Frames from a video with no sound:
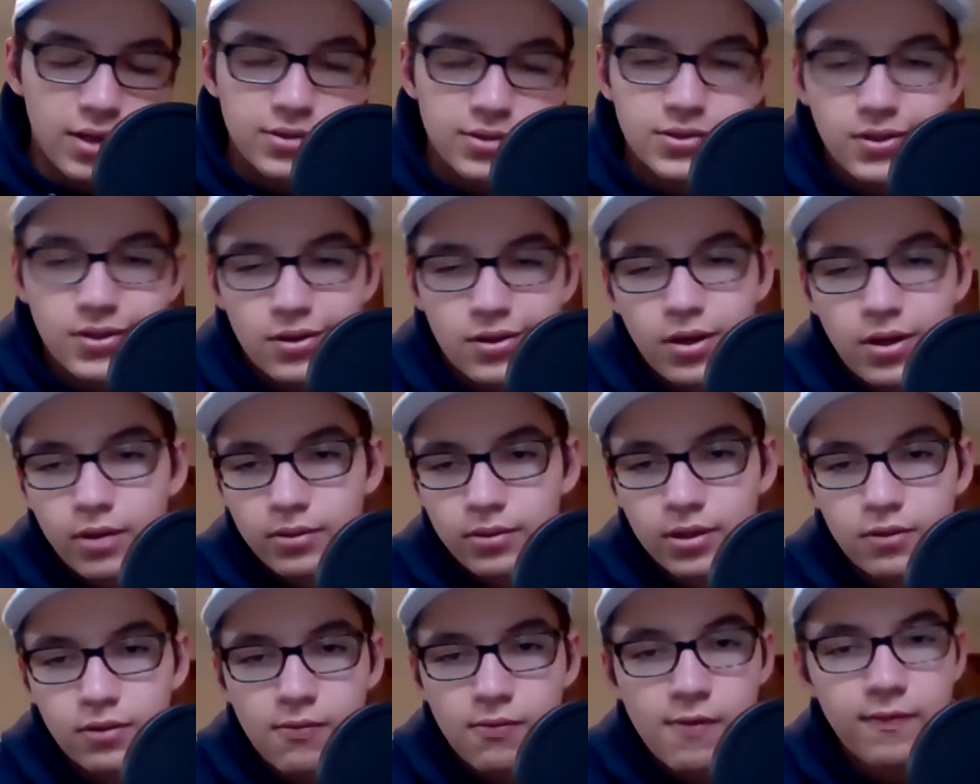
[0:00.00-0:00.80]
So I'm
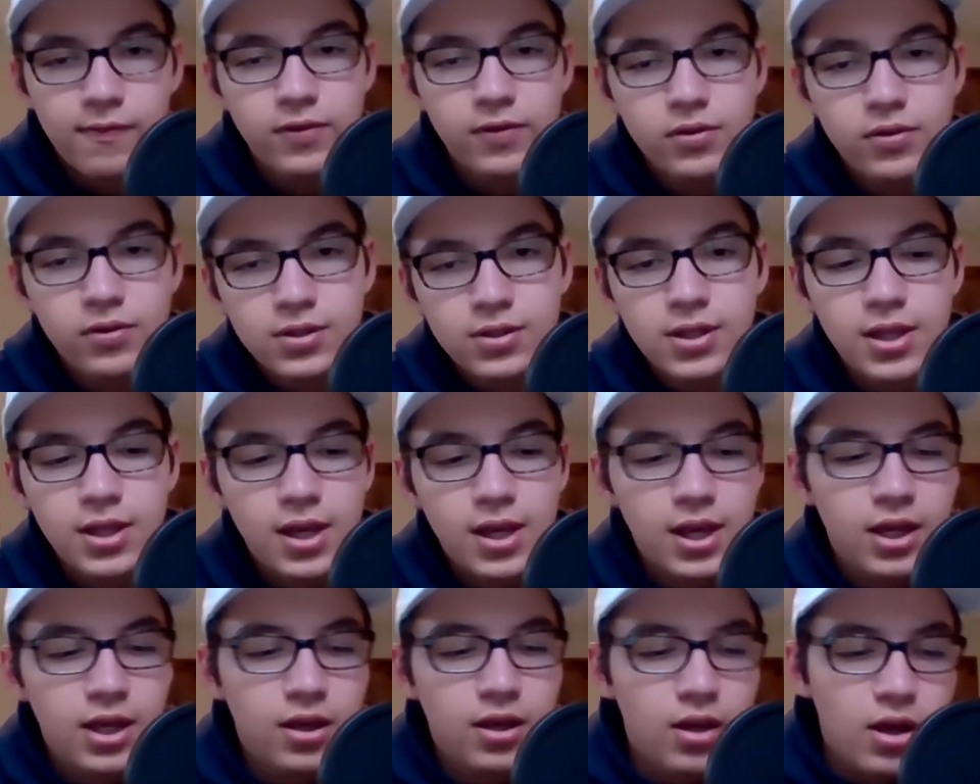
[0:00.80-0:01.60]
gonna review it
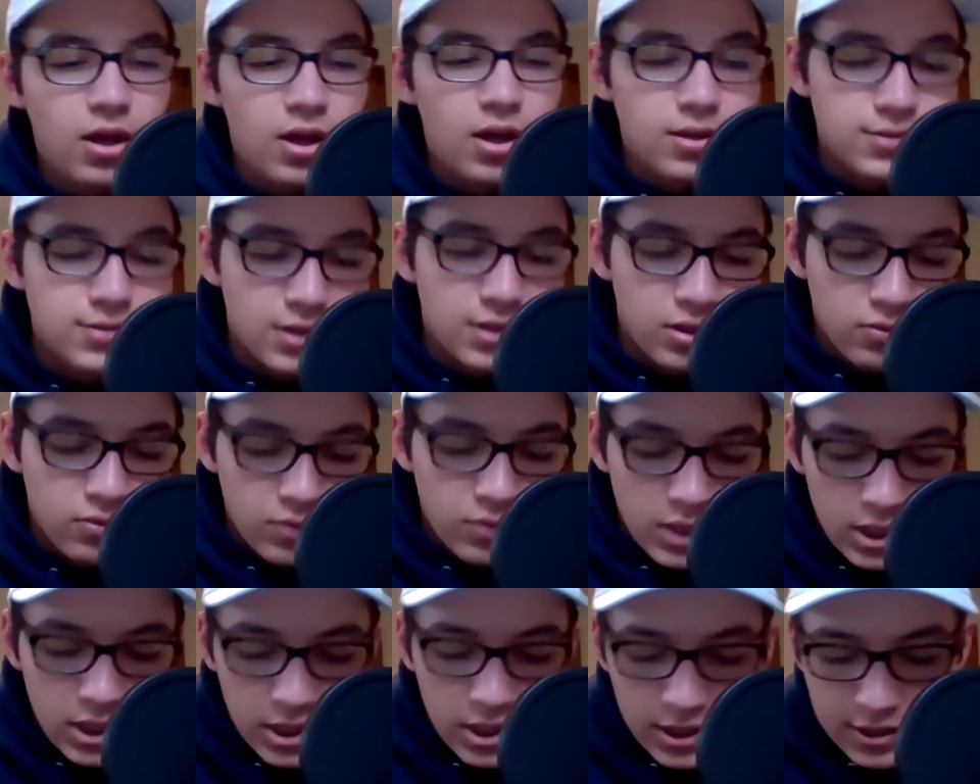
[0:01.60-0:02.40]
today, tell you what
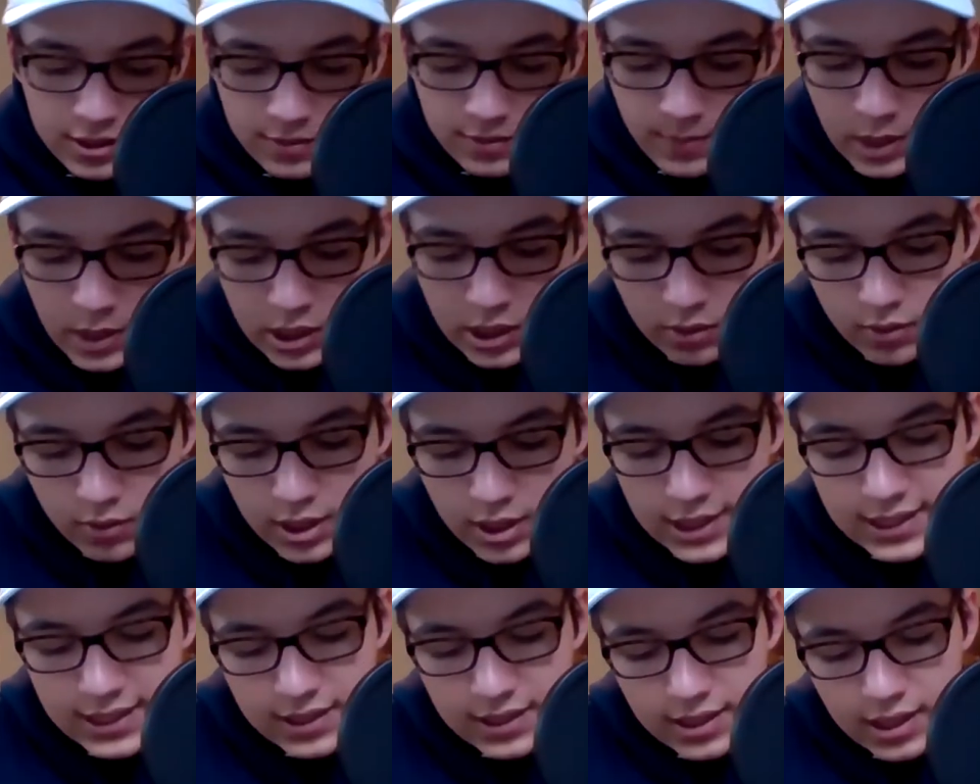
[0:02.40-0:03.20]
I liked about it, what I
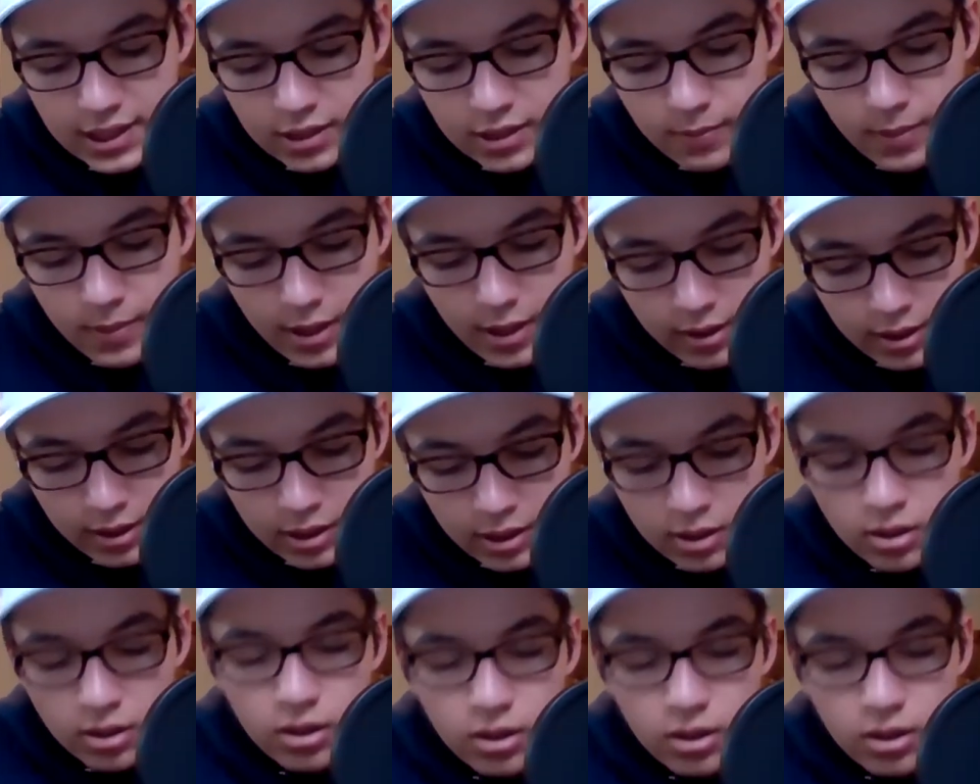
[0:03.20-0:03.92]
didn't like about it.